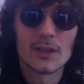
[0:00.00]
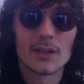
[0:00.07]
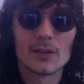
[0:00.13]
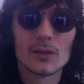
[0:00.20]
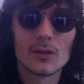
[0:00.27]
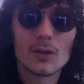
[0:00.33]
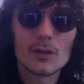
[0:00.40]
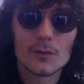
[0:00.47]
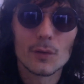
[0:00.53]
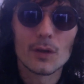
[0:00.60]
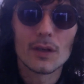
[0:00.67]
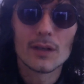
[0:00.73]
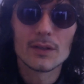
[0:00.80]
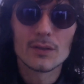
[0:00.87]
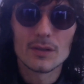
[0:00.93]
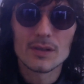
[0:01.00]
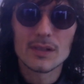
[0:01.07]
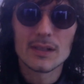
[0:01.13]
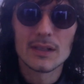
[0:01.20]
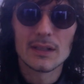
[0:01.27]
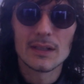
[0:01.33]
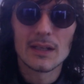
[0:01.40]
can look for in your
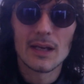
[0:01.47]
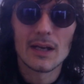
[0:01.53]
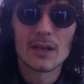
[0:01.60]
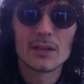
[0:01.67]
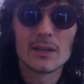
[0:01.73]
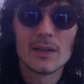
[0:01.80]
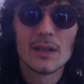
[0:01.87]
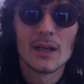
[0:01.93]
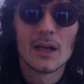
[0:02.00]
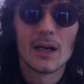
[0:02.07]
skincare